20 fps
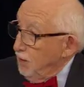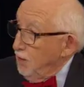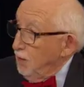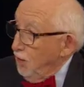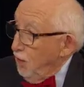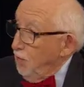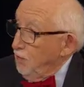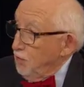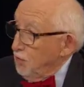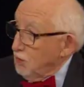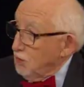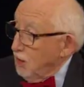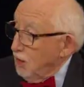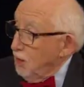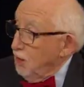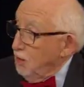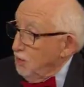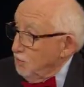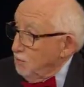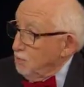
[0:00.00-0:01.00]
obviously
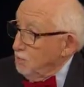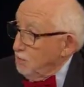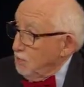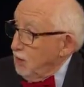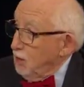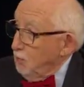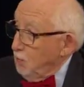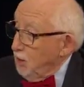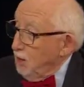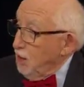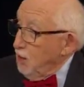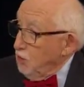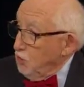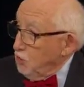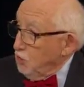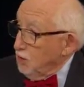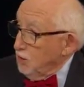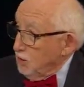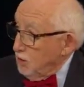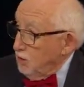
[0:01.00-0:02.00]
are deeply
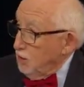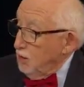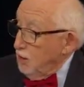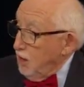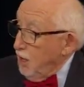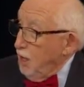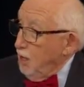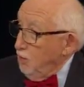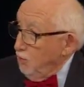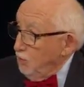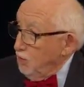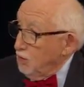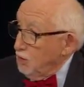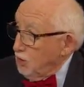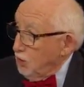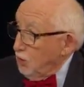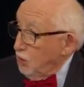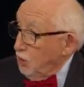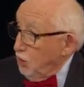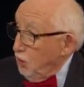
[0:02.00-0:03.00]
interested in how we
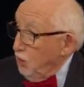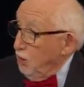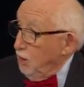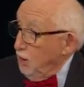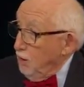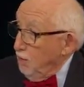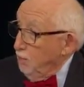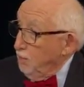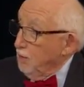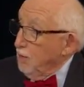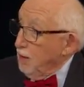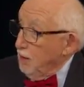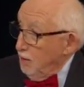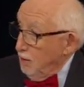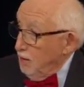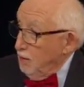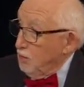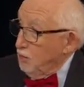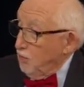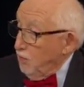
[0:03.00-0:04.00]
secure
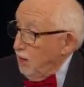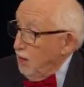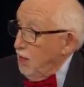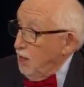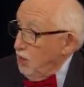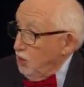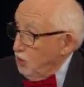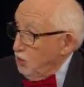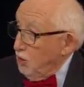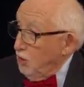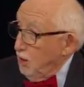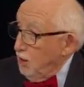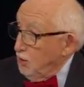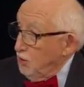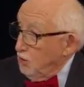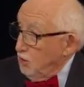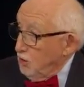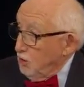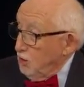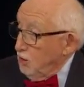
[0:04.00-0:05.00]
these financial
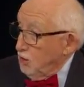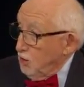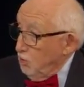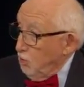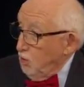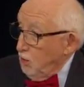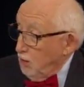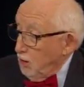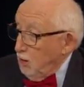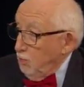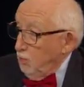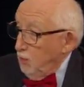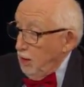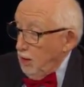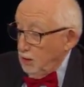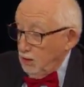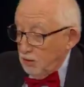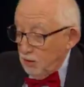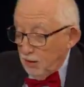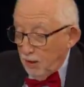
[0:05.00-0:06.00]
entities, and we'll get
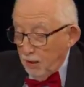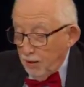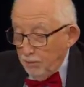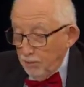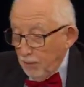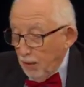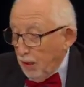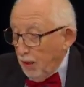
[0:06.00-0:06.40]
back to that.